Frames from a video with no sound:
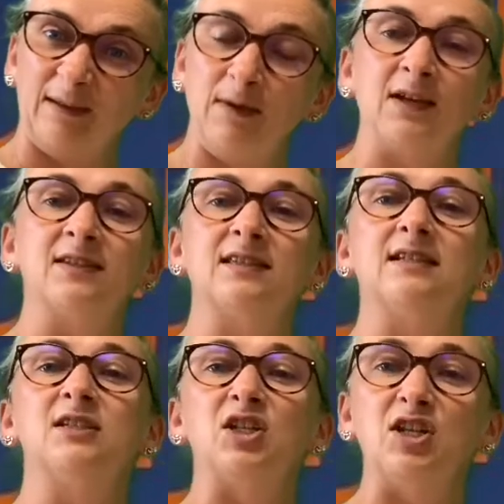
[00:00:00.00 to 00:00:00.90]
because
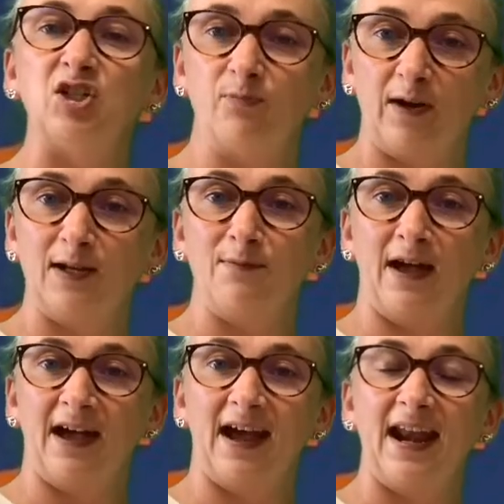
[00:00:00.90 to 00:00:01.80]
the gingerbread
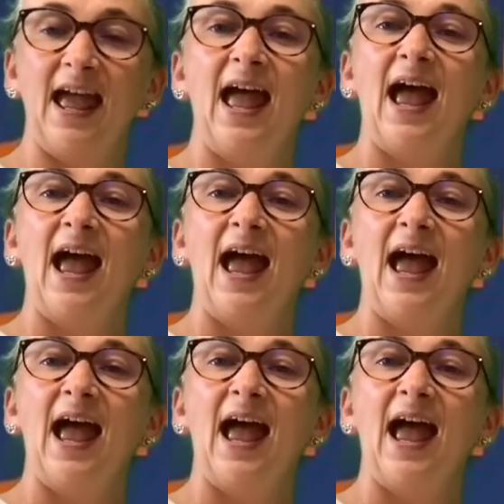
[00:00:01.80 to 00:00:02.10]
man